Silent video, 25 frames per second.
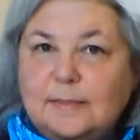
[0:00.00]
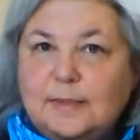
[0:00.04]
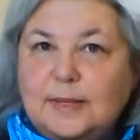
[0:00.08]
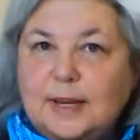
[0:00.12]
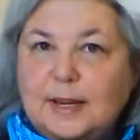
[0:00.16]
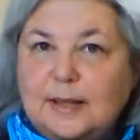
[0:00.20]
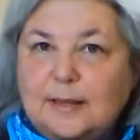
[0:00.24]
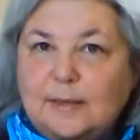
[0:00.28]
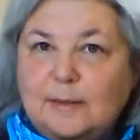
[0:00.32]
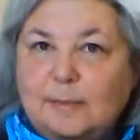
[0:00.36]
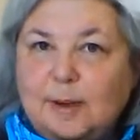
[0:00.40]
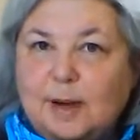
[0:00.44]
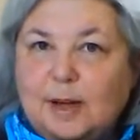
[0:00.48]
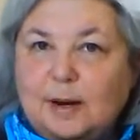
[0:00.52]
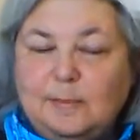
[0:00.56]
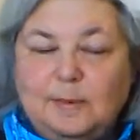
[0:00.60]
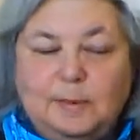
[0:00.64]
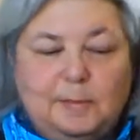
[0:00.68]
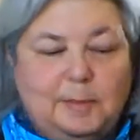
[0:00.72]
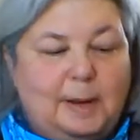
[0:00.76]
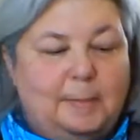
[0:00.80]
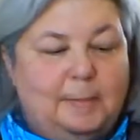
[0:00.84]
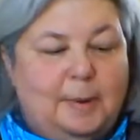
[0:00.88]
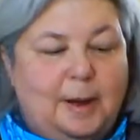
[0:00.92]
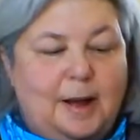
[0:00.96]
take the bottom
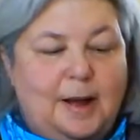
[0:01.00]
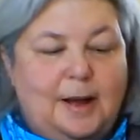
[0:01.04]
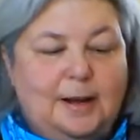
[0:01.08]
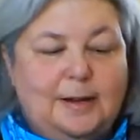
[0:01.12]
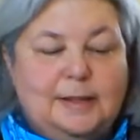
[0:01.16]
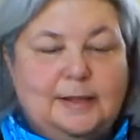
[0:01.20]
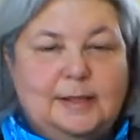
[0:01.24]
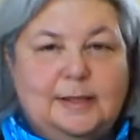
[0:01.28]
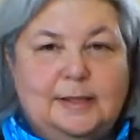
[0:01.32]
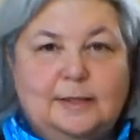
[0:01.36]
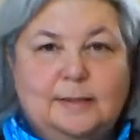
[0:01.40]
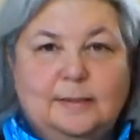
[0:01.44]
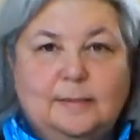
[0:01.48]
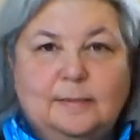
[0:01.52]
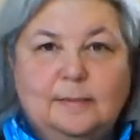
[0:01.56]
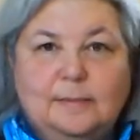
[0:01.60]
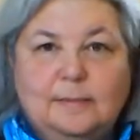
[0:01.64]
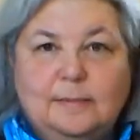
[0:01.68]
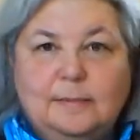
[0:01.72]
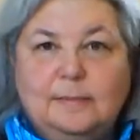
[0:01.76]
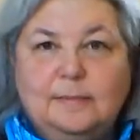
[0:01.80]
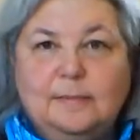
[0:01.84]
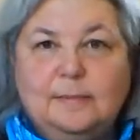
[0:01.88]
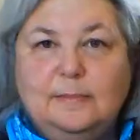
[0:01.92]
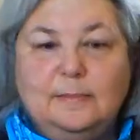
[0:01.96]
of my box,
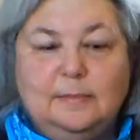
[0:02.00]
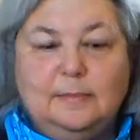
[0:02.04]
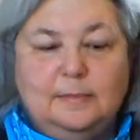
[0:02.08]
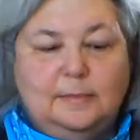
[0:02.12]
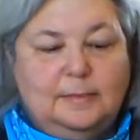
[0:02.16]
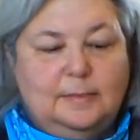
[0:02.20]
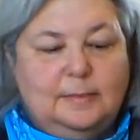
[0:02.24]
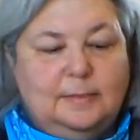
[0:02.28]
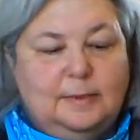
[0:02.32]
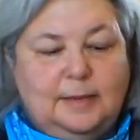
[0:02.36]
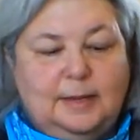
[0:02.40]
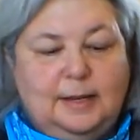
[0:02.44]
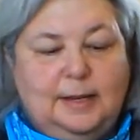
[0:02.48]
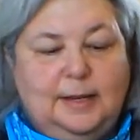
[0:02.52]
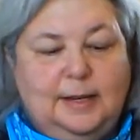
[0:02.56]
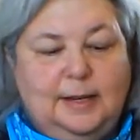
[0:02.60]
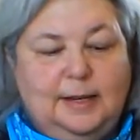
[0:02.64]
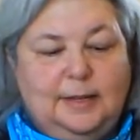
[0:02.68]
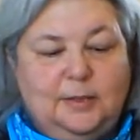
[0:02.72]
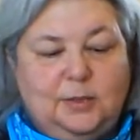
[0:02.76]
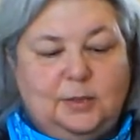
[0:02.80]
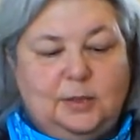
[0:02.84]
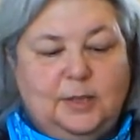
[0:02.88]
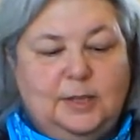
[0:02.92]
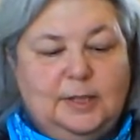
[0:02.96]

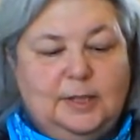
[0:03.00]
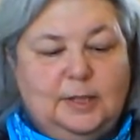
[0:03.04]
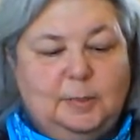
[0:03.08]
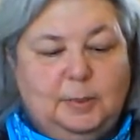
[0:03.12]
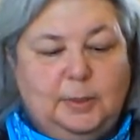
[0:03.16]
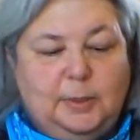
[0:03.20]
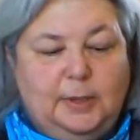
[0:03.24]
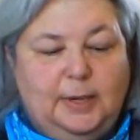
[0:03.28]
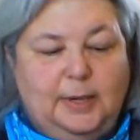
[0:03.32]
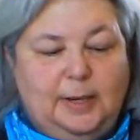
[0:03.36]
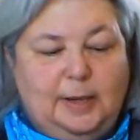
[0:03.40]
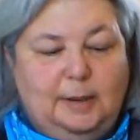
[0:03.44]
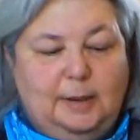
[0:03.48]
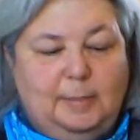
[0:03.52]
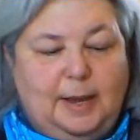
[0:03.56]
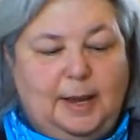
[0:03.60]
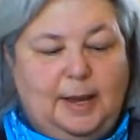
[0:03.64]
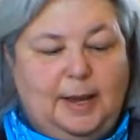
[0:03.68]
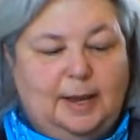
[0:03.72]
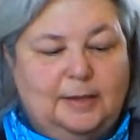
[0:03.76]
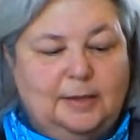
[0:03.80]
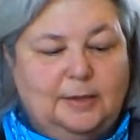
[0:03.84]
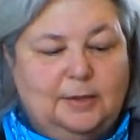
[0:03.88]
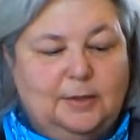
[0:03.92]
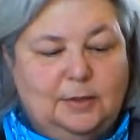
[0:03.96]
and just put
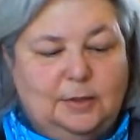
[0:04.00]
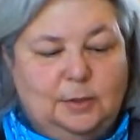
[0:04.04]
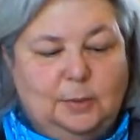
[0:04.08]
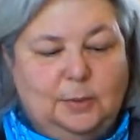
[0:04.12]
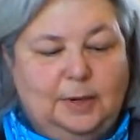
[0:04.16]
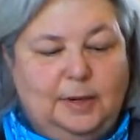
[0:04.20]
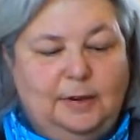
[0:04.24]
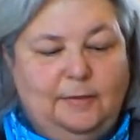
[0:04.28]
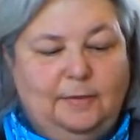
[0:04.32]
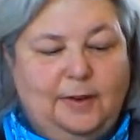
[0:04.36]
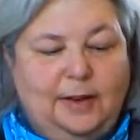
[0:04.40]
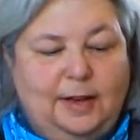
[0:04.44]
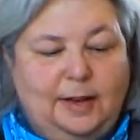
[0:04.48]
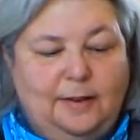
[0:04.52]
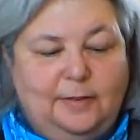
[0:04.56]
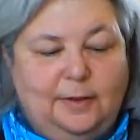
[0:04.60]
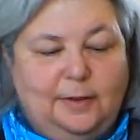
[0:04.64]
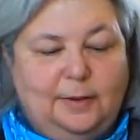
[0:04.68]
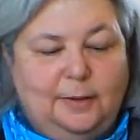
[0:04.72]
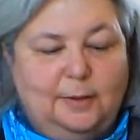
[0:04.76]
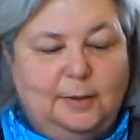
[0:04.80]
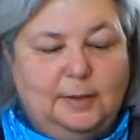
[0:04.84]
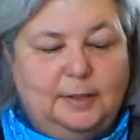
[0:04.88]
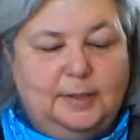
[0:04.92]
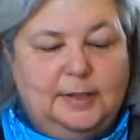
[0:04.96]
about 25
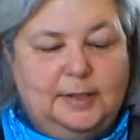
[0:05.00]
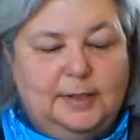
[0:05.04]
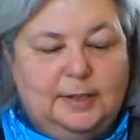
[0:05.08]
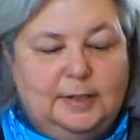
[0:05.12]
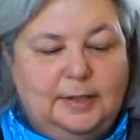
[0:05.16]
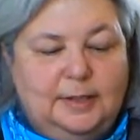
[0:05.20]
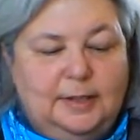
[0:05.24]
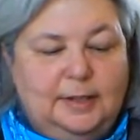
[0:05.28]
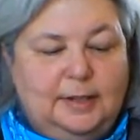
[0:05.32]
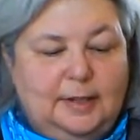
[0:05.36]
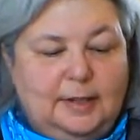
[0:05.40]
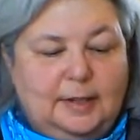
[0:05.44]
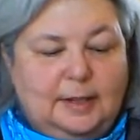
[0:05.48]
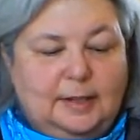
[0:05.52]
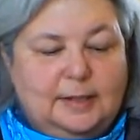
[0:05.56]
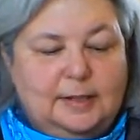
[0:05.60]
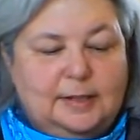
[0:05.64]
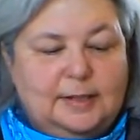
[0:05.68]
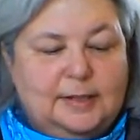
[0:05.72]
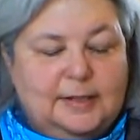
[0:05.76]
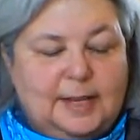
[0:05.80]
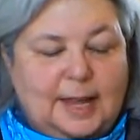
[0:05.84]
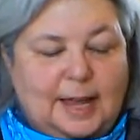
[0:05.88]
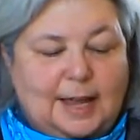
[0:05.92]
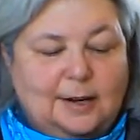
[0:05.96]
holes
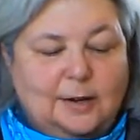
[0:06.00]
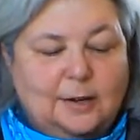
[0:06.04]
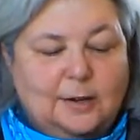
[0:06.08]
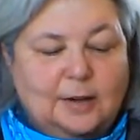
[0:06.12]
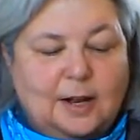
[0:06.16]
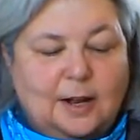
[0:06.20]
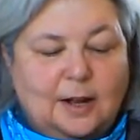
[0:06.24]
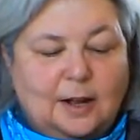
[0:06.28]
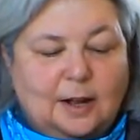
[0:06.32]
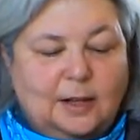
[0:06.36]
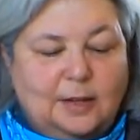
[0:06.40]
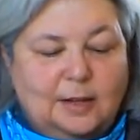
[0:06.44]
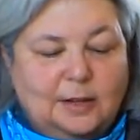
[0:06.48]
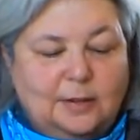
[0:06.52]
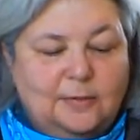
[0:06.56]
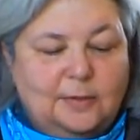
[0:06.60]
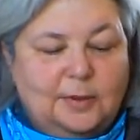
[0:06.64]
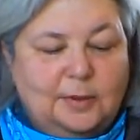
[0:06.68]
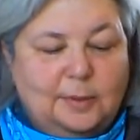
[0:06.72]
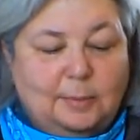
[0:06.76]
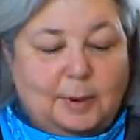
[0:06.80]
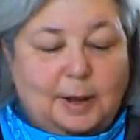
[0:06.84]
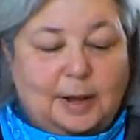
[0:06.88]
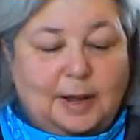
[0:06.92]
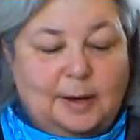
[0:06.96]
scattered all over
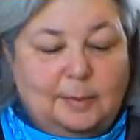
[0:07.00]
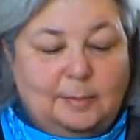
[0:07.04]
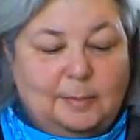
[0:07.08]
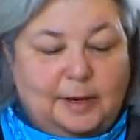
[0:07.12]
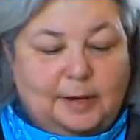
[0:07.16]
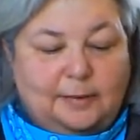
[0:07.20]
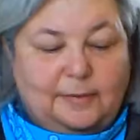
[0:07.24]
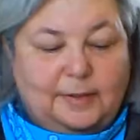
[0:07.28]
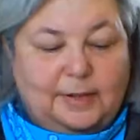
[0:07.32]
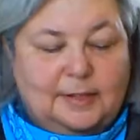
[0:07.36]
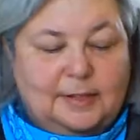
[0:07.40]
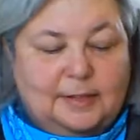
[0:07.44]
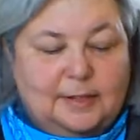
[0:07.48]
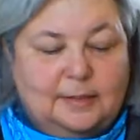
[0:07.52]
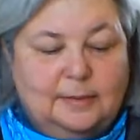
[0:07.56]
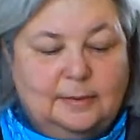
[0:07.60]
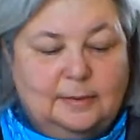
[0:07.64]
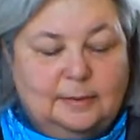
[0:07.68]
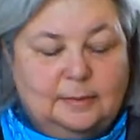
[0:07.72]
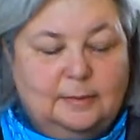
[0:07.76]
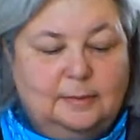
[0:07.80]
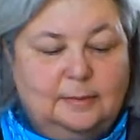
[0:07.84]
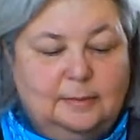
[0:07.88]
the bottom of it,